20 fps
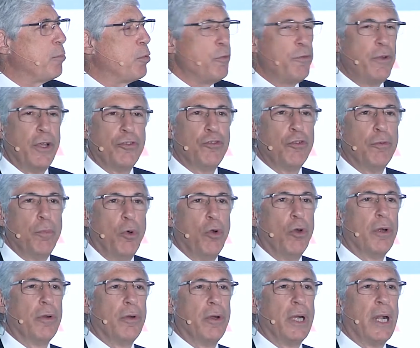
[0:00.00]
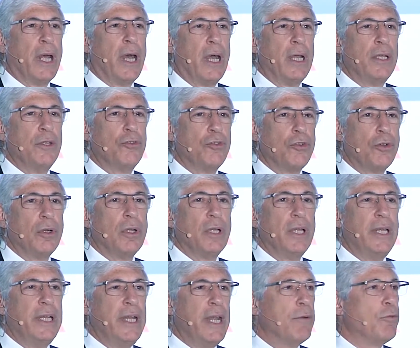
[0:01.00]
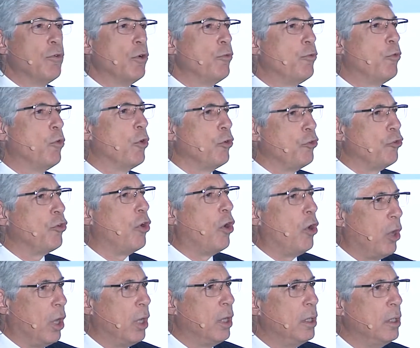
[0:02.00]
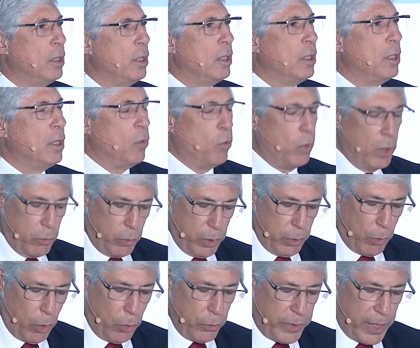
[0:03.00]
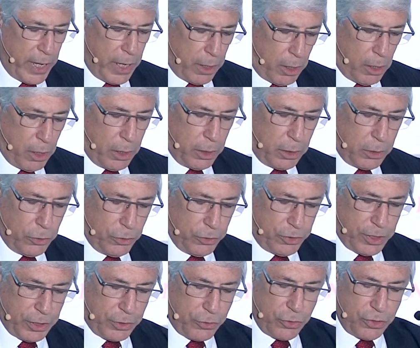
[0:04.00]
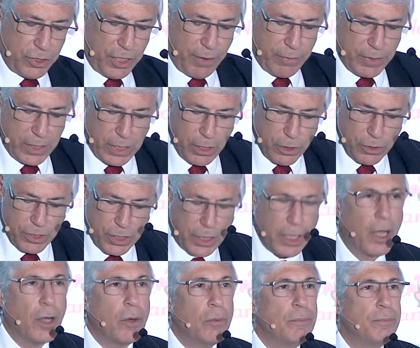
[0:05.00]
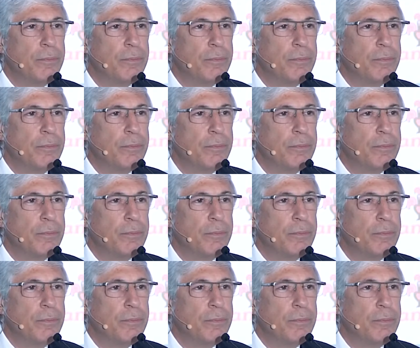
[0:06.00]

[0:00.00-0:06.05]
Professor Porter and I certainly never foresaw when we wrote that article 6 or 7 years ago.